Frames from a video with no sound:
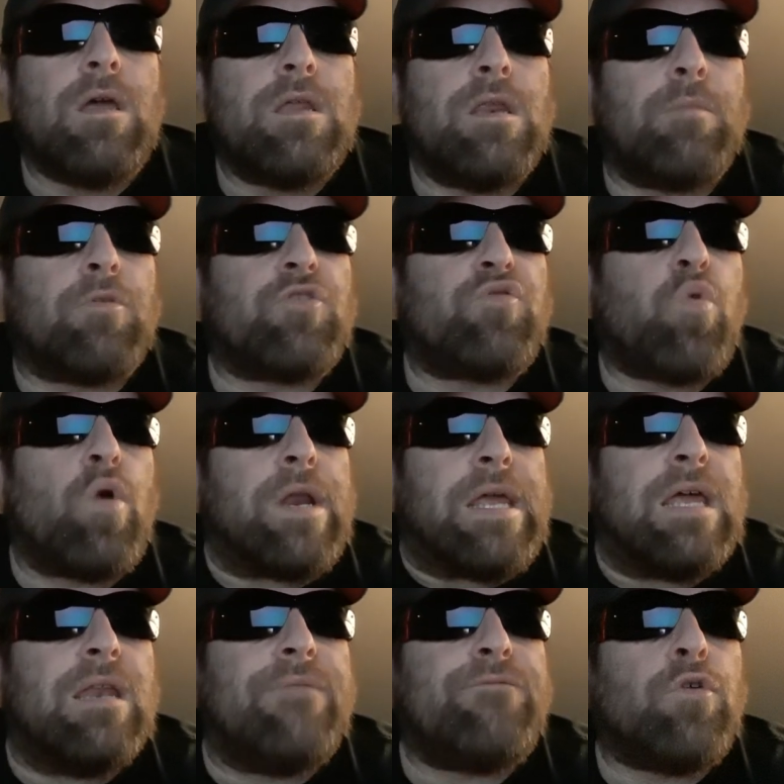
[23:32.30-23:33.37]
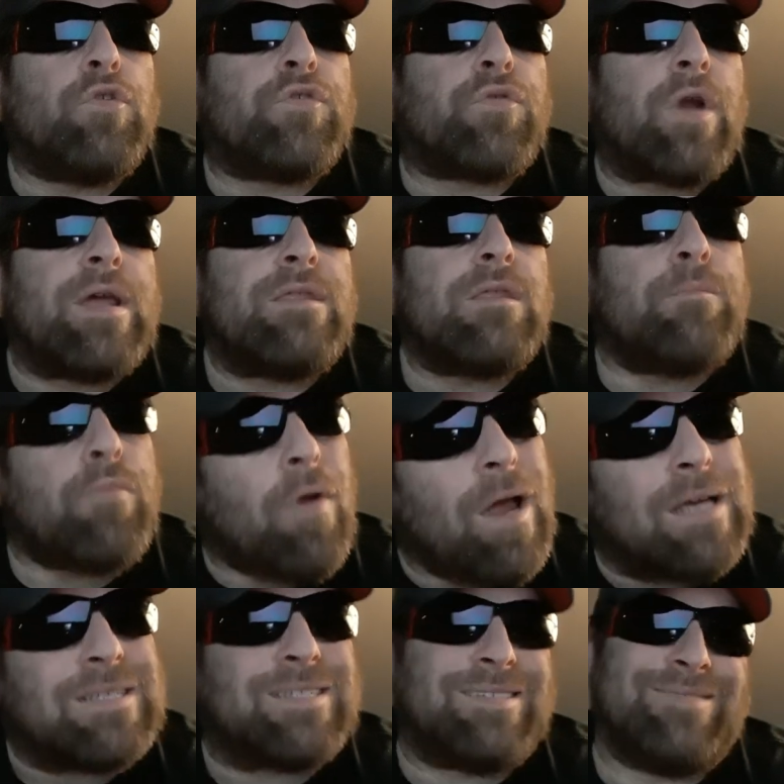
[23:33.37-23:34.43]
Number 20, infiltrate the
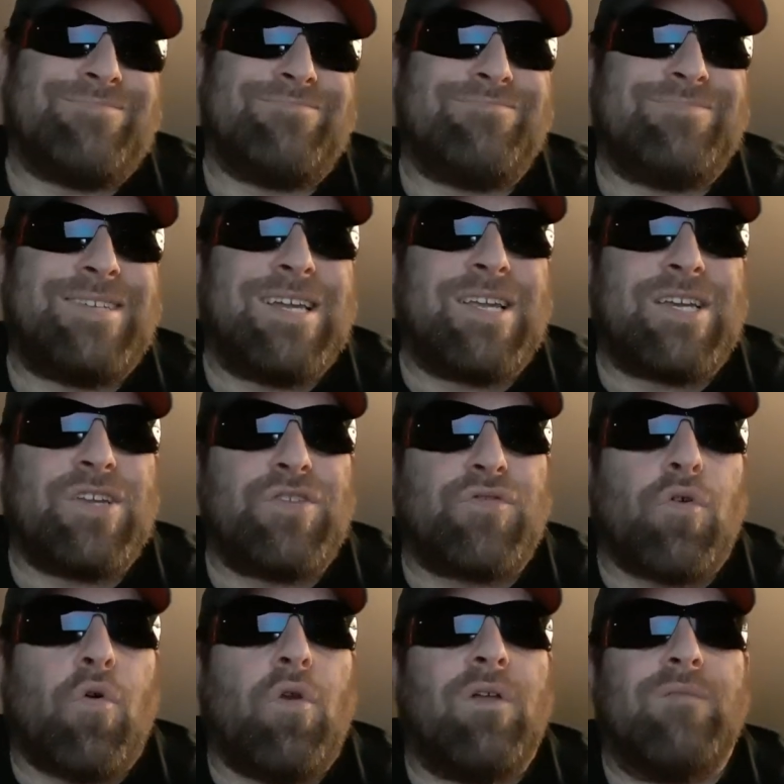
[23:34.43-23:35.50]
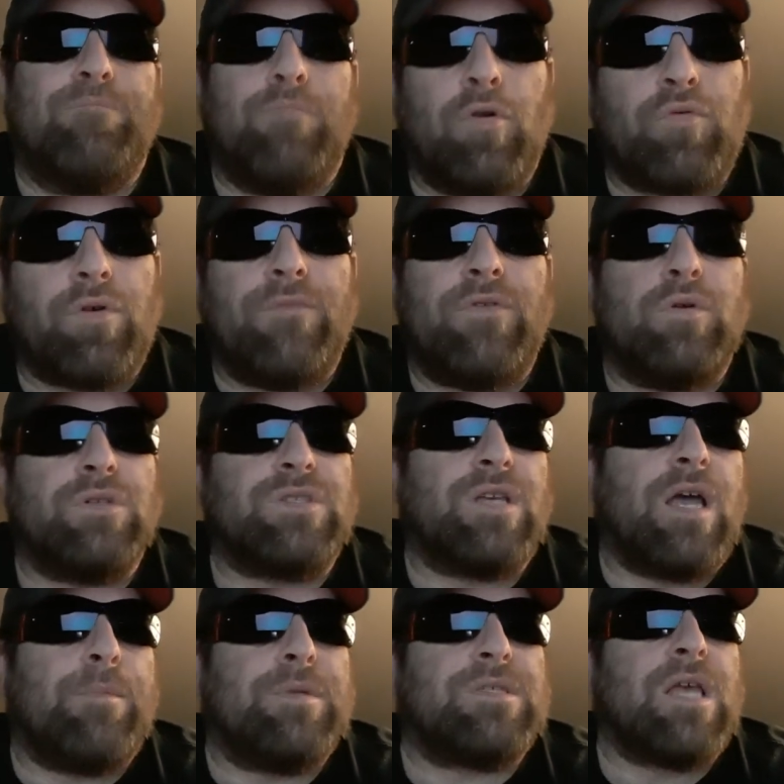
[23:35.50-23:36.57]
press. Get control of book review
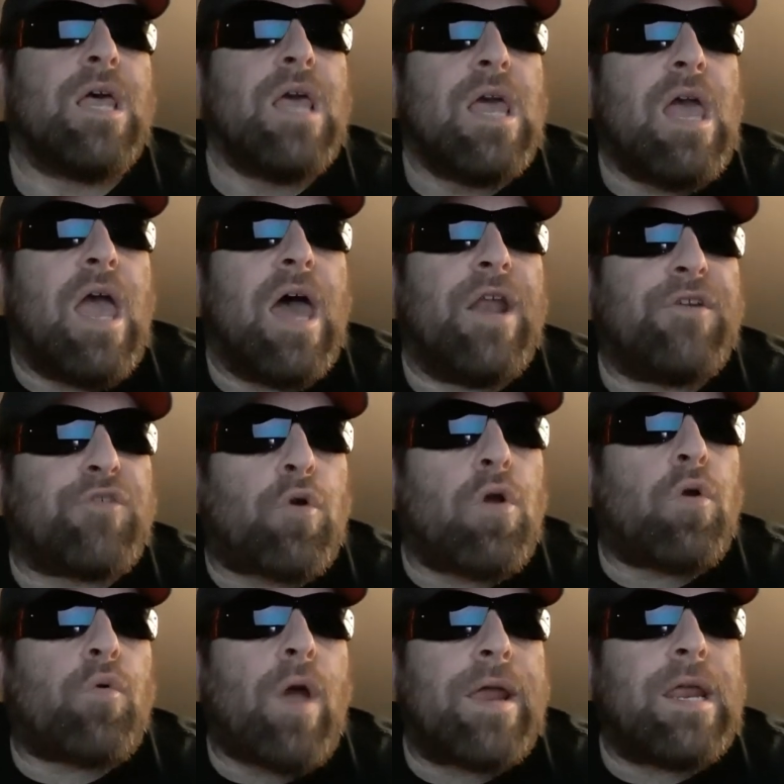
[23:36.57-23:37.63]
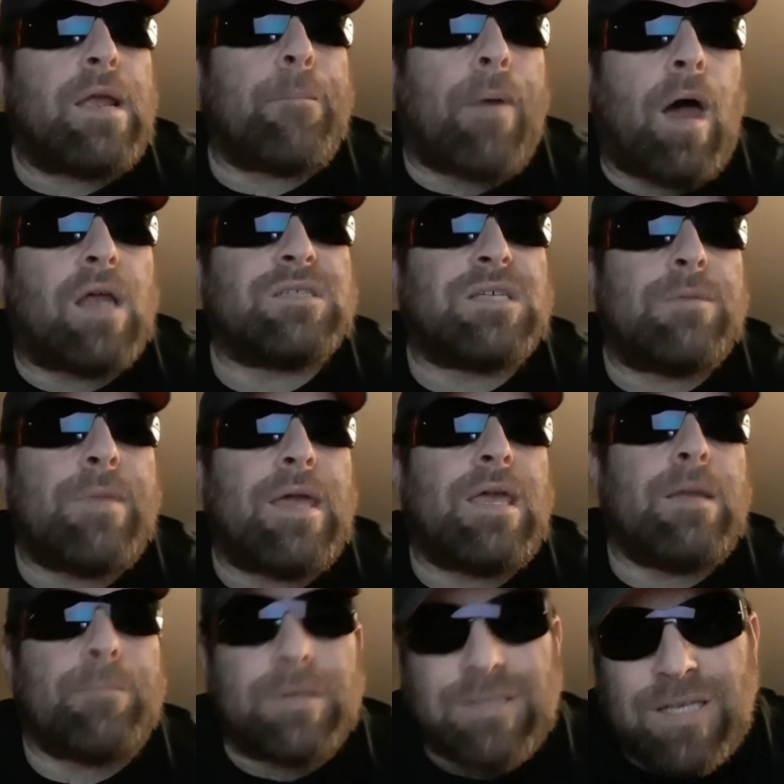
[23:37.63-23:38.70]
assignments, editorial writing,
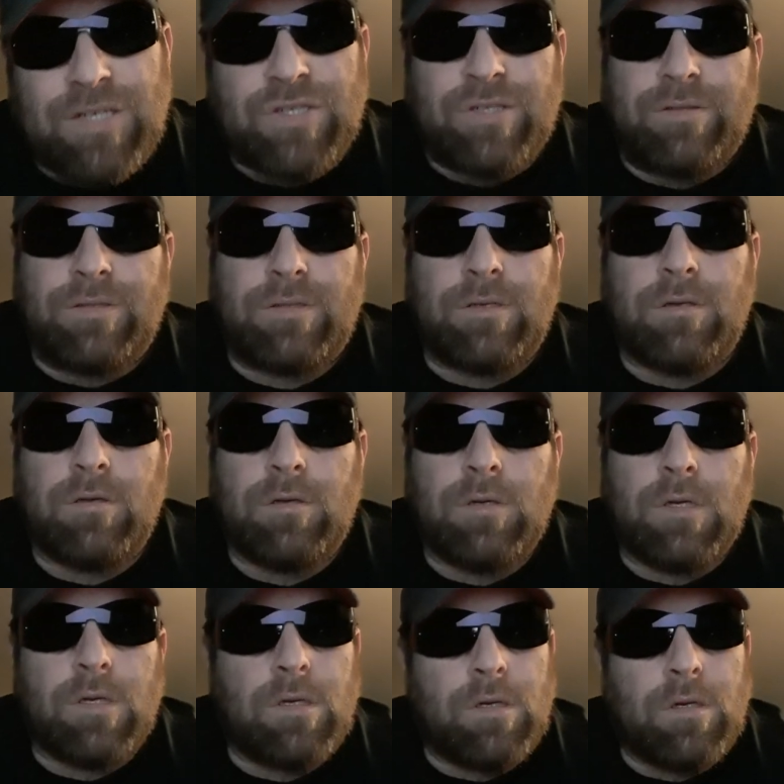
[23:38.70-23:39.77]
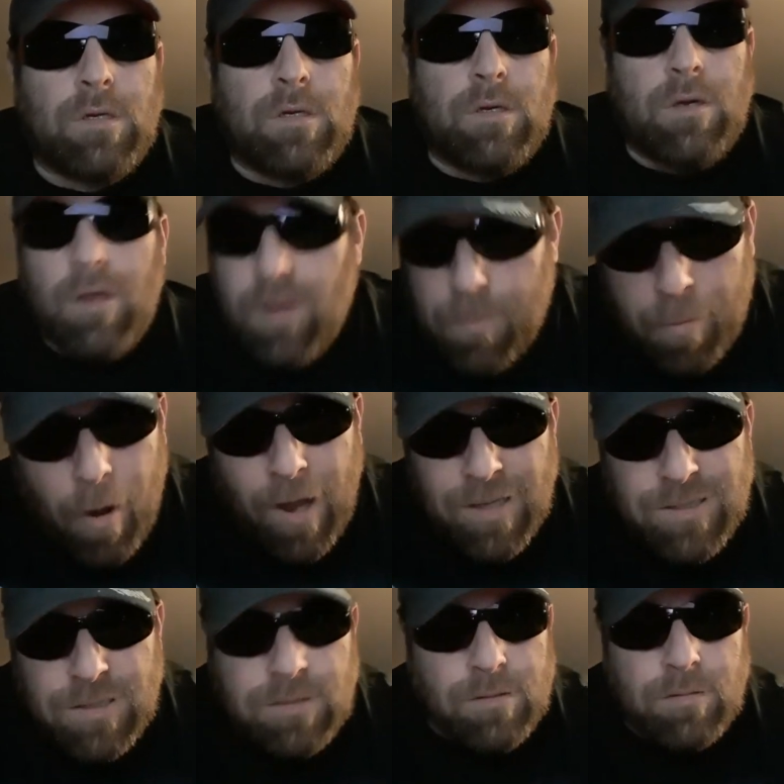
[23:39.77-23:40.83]
policy-making positions. The
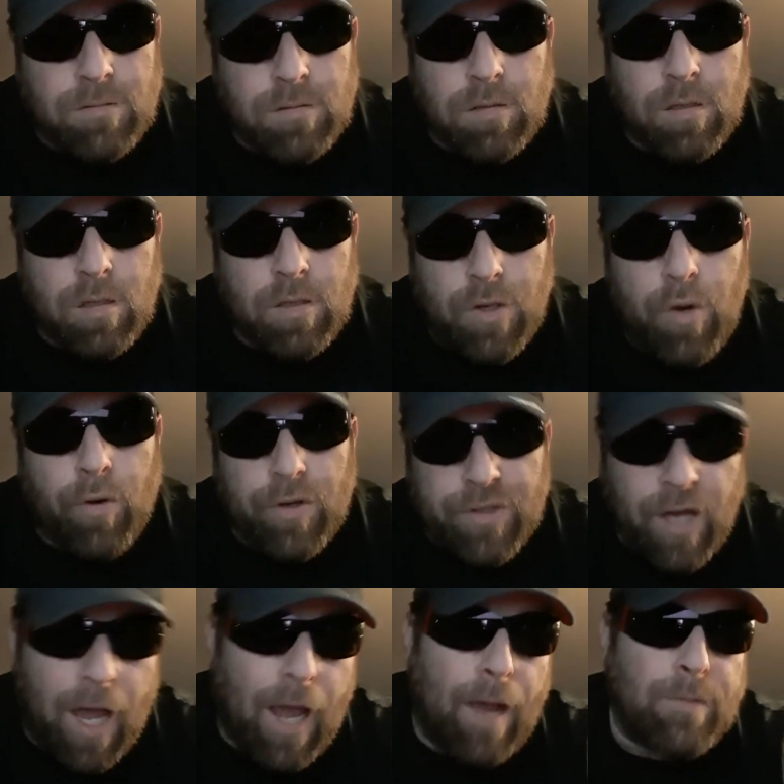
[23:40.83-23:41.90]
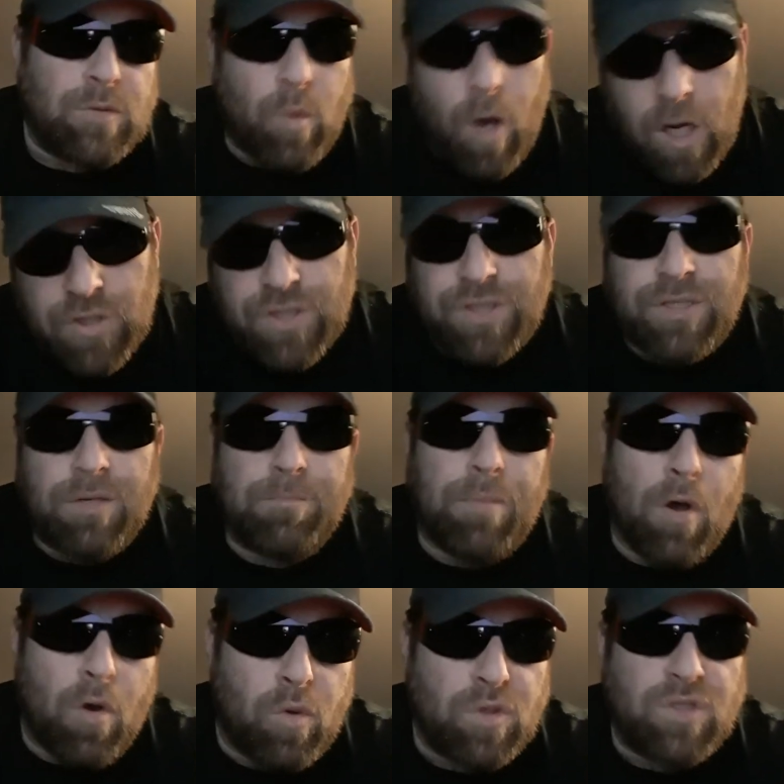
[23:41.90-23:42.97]
press, New York Times, Washington
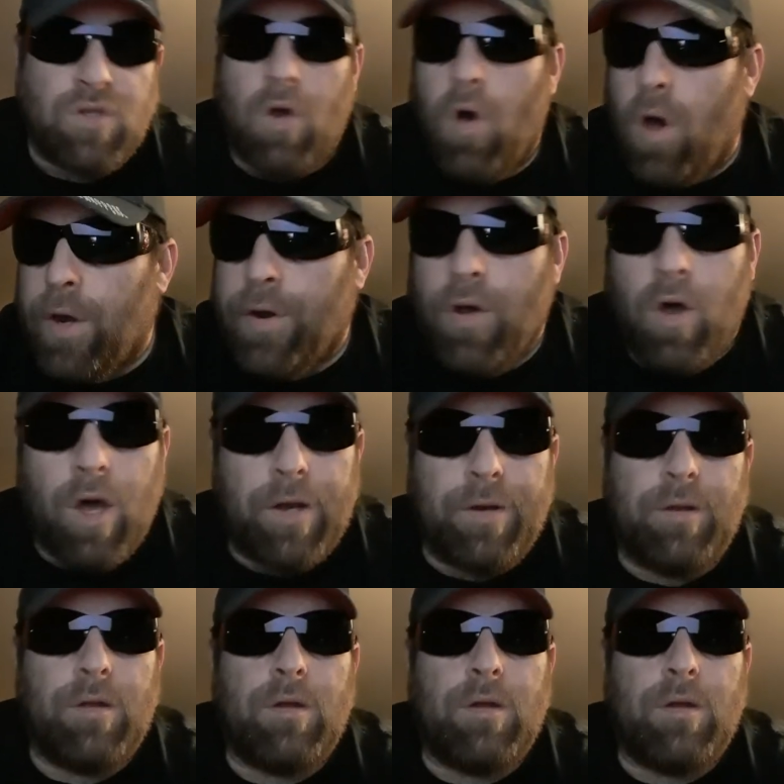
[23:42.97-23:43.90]
Post, on and on.